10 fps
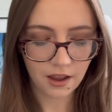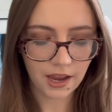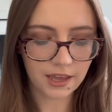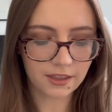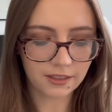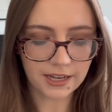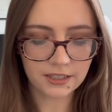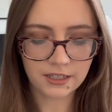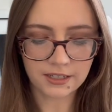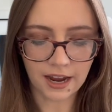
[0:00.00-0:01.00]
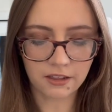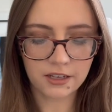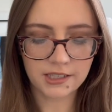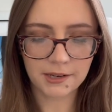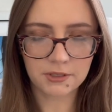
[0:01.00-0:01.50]
And then lastly,
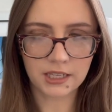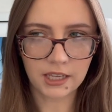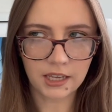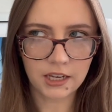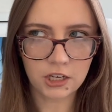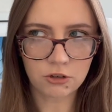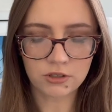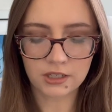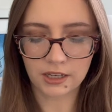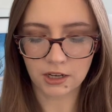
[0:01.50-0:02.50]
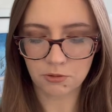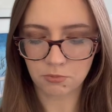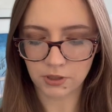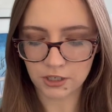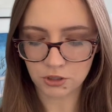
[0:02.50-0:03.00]
Dallas, I was thinking I can use as like a
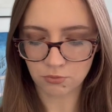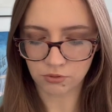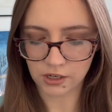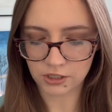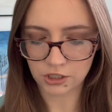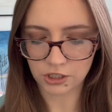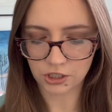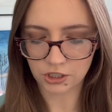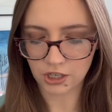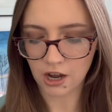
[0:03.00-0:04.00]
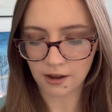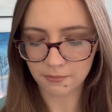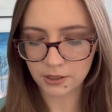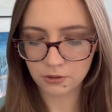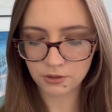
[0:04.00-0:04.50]
blush bronzer
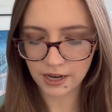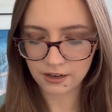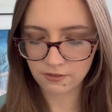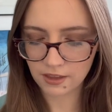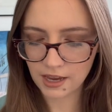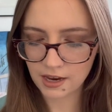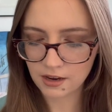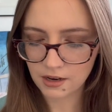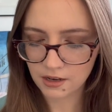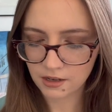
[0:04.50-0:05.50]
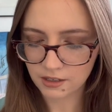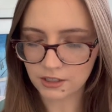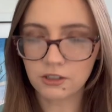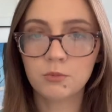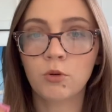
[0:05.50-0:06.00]
combo kind of thing, because
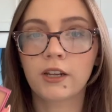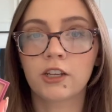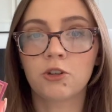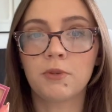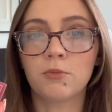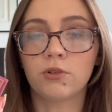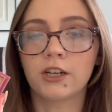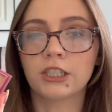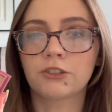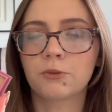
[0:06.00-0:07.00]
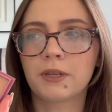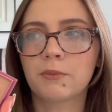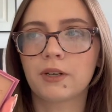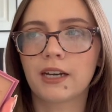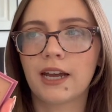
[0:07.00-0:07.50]
it looks more like it could be a bronzer for me,
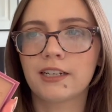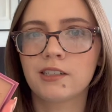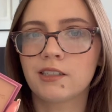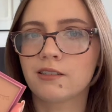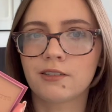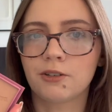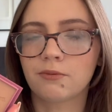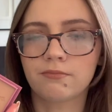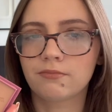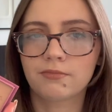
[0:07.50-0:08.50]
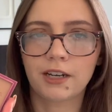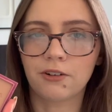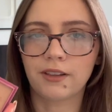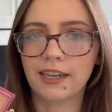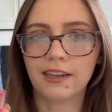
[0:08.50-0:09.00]
but I just don't, I
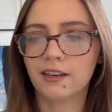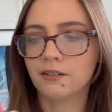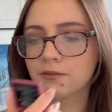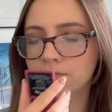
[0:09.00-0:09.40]
don't like it.